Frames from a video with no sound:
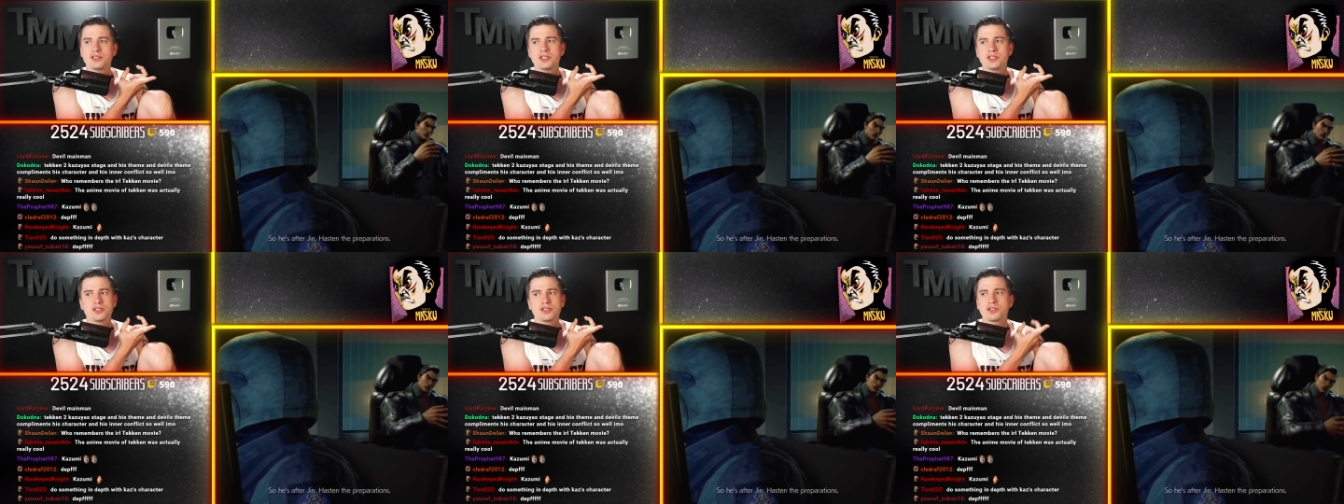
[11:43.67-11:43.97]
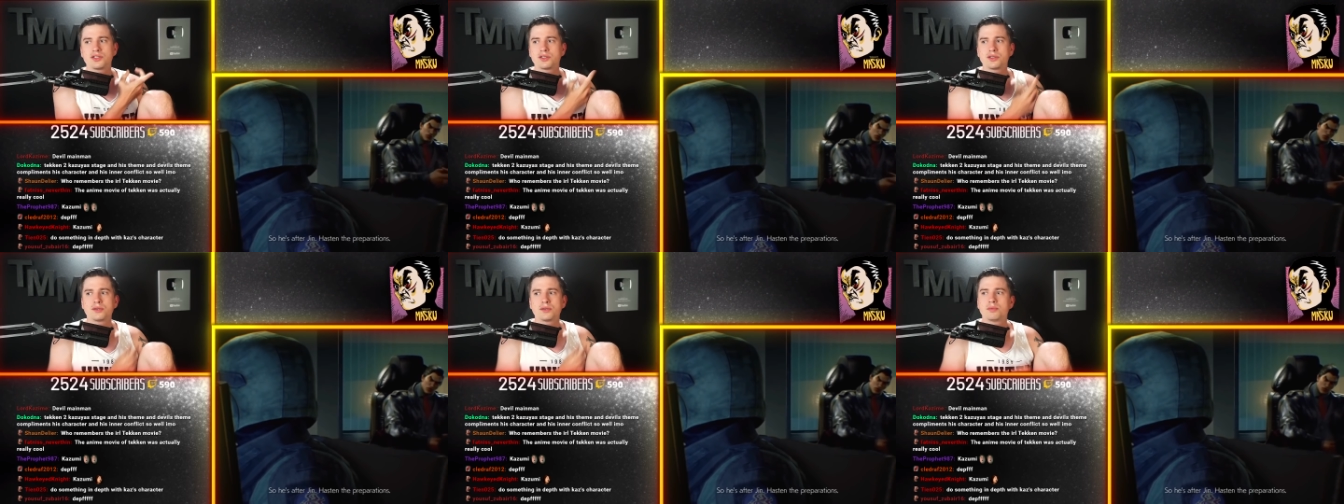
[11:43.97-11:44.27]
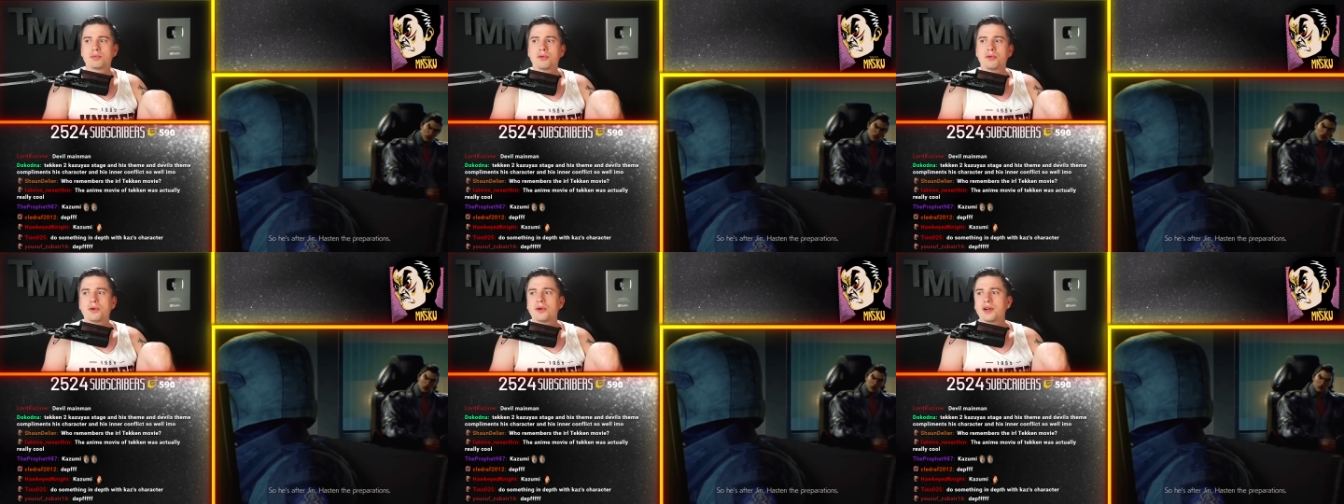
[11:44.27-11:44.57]
just too
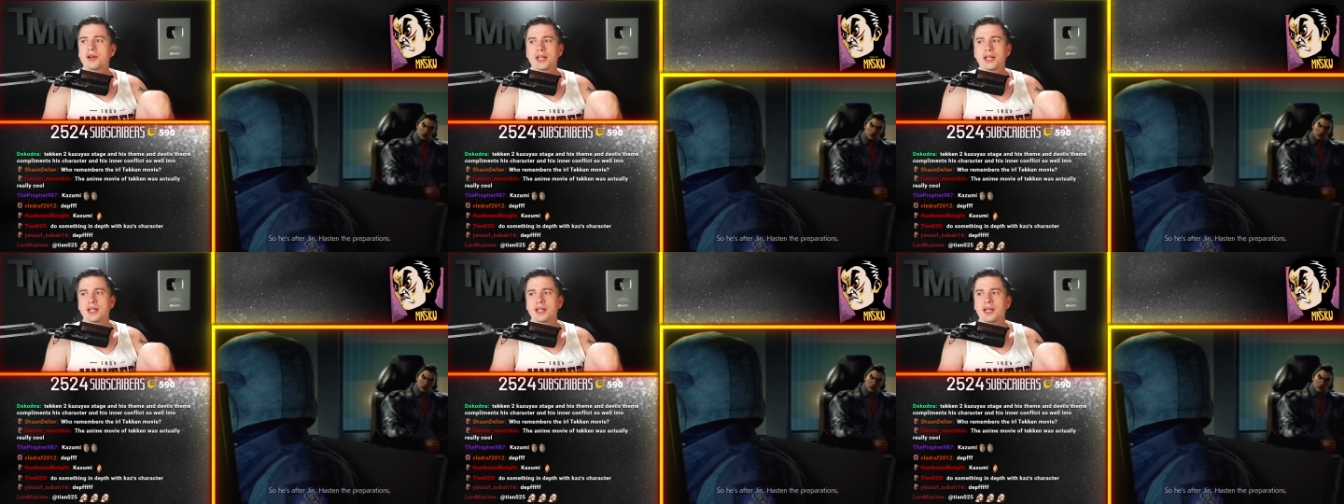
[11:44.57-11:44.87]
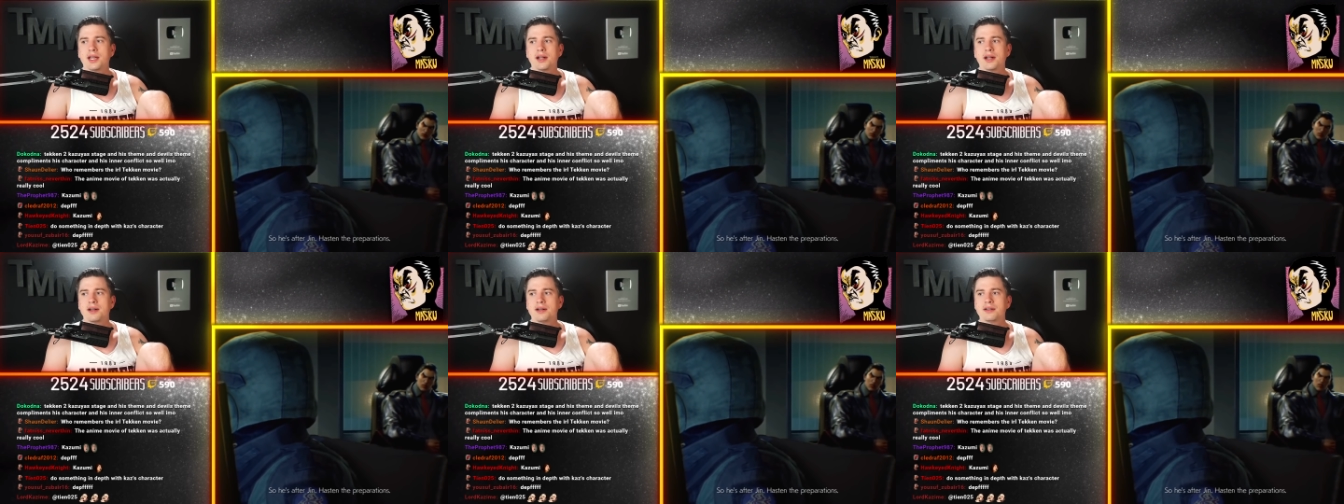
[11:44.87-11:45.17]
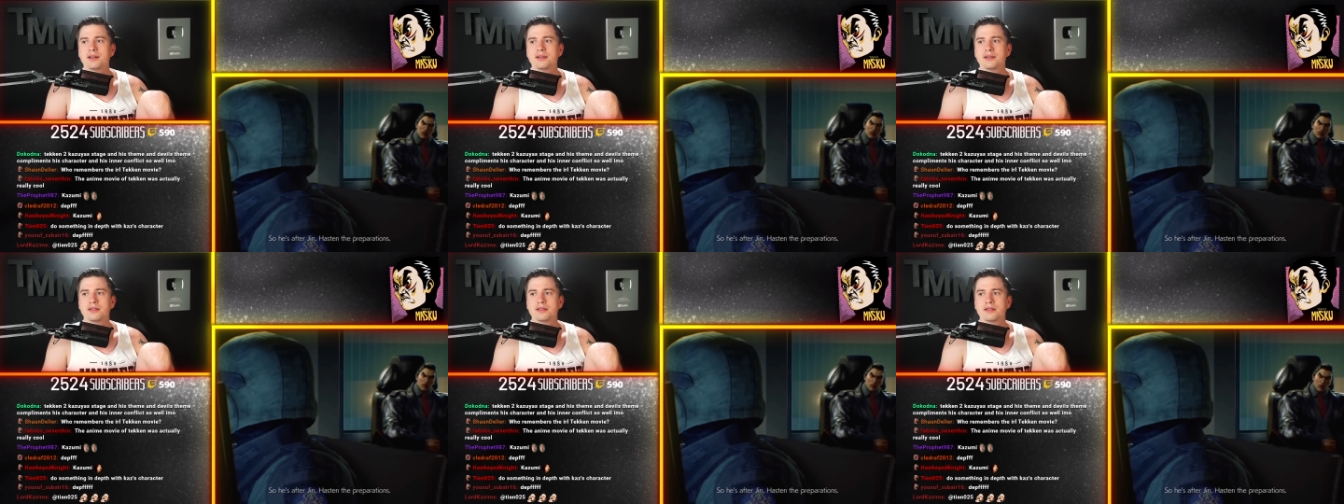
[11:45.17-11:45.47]
boring here.
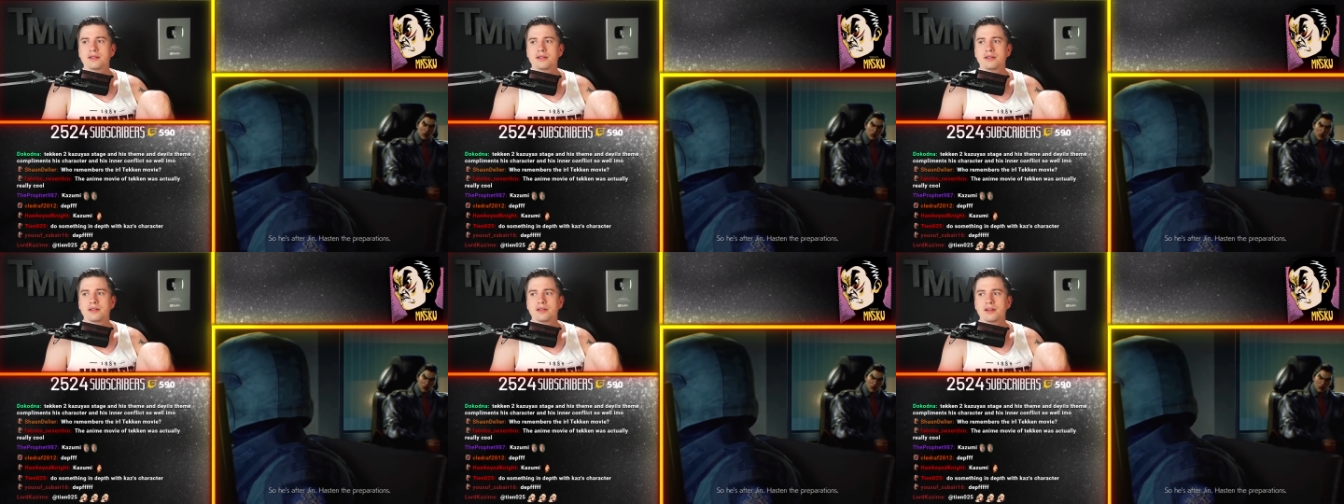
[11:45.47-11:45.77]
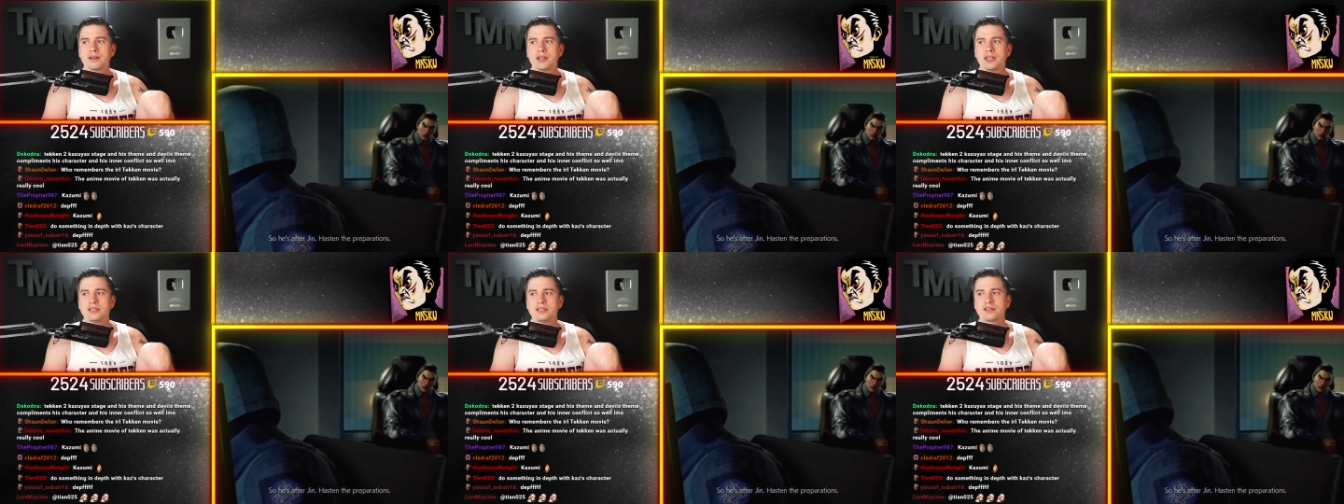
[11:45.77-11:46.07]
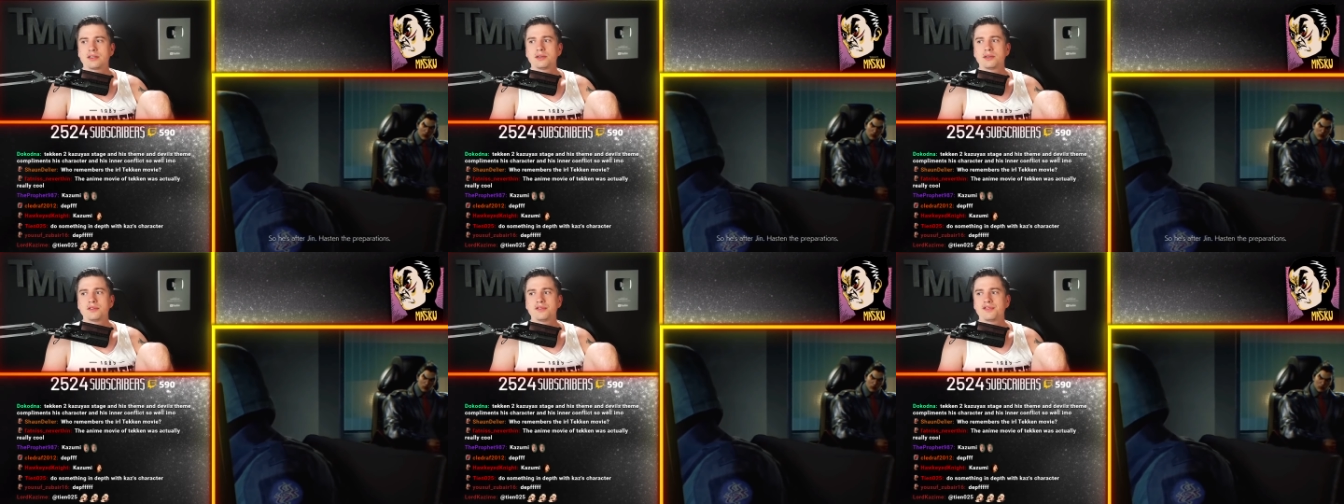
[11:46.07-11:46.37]
He's
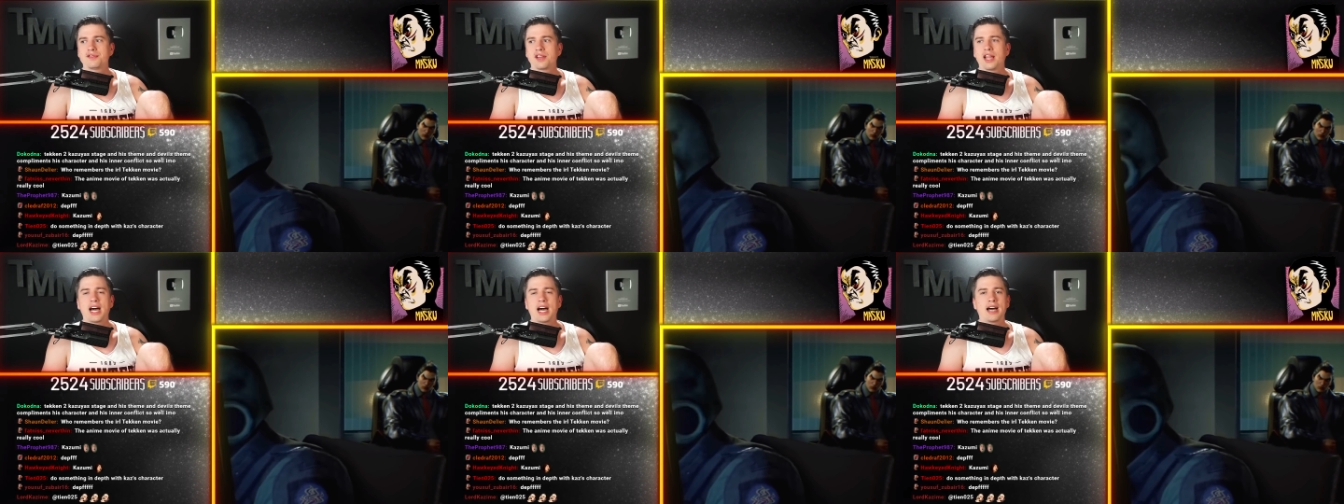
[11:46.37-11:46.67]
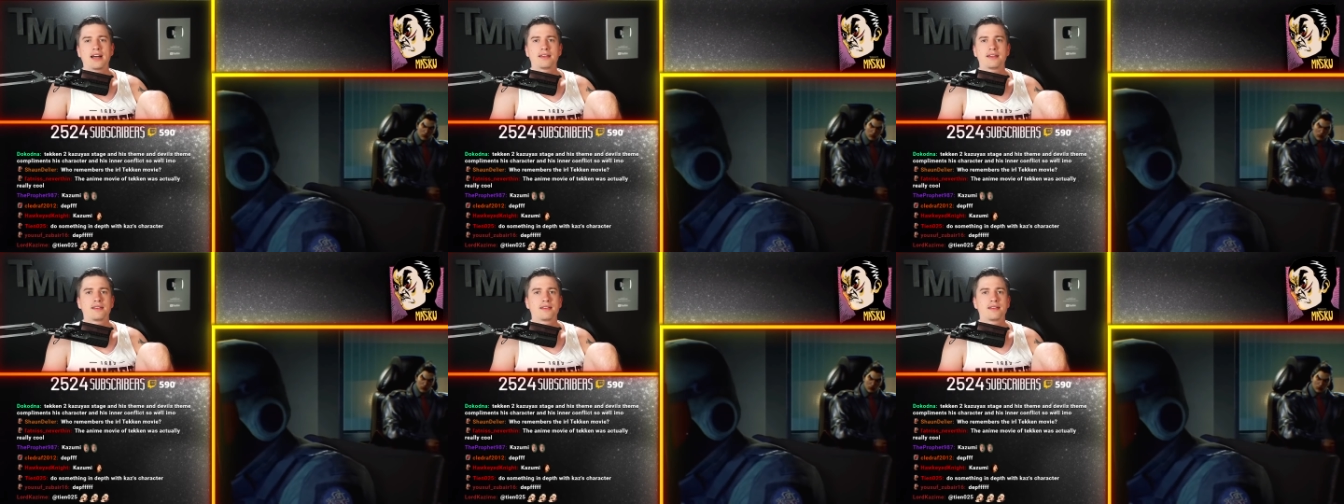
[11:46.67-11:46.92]
too flat.